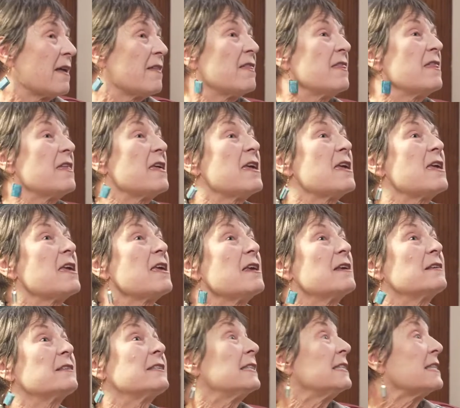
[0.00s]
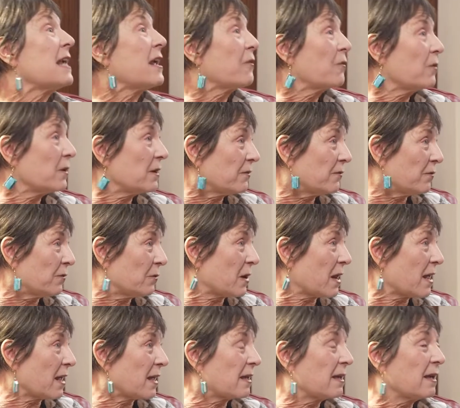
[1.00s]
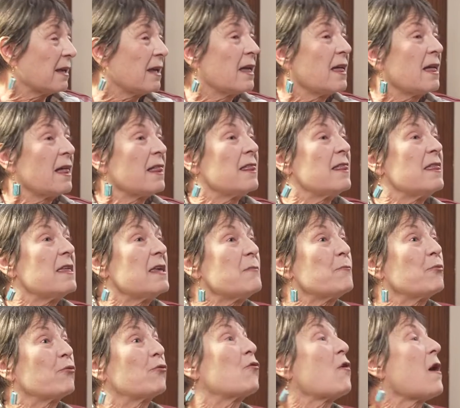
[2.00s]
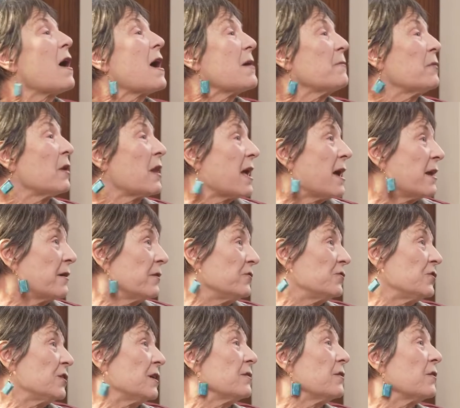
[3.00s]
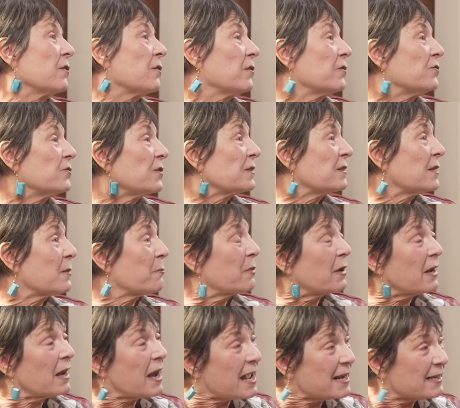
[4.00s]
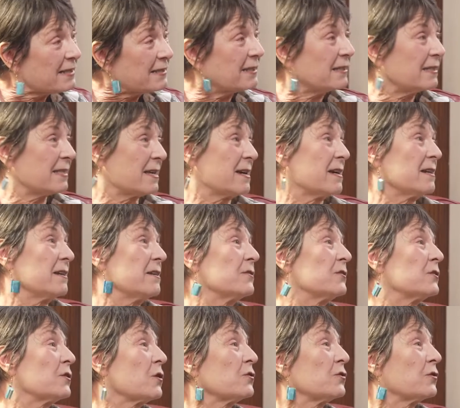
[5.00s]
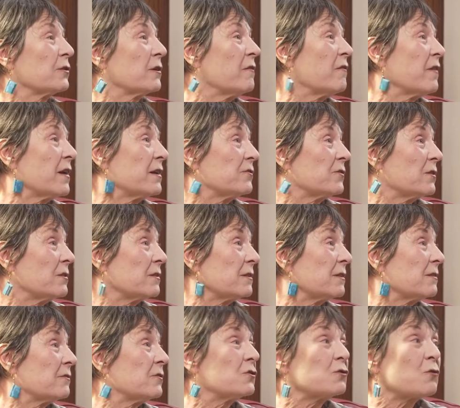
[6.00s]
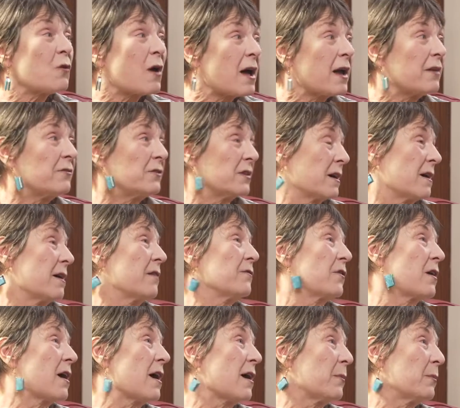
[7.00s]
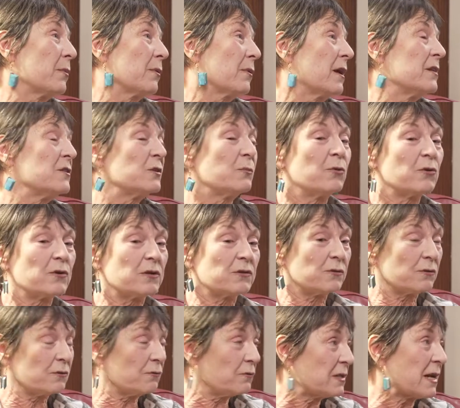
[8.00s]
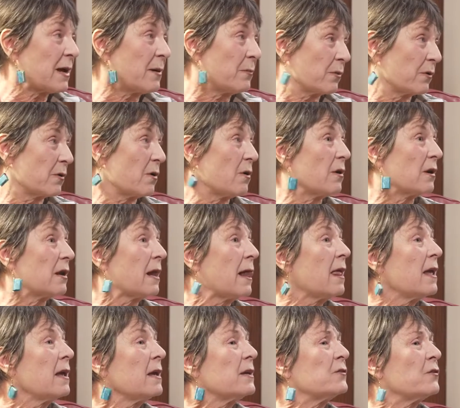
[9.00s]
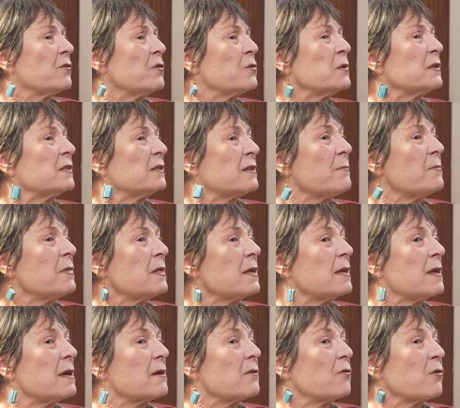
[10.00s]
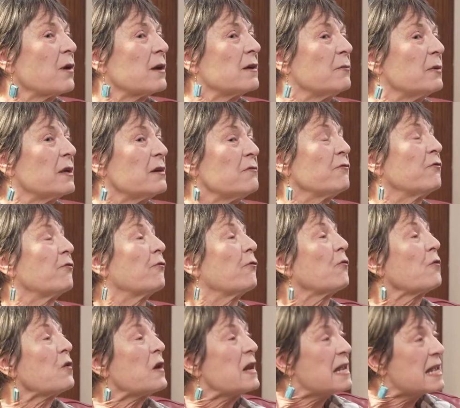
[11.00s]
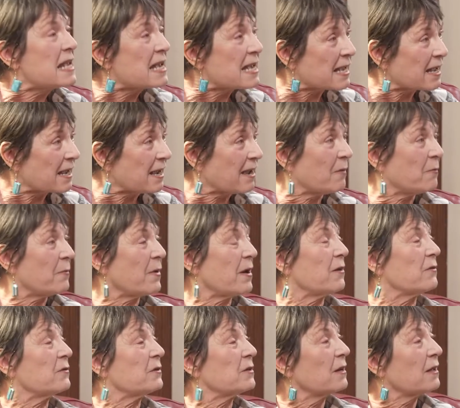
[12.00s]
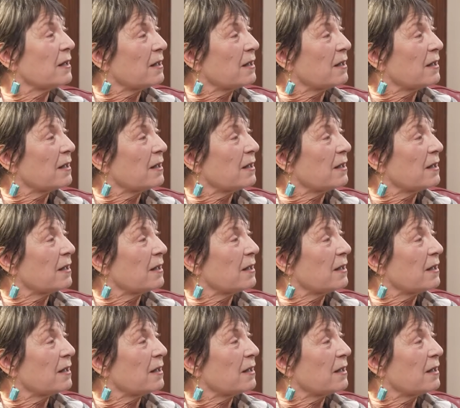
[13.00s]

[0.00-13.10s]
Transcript: the sacred, if you like, the primal energy and urges that polite society and social conventions strive to cover up and to put a sort of damper on. Mm-hmm. So there was something incredibly freeing about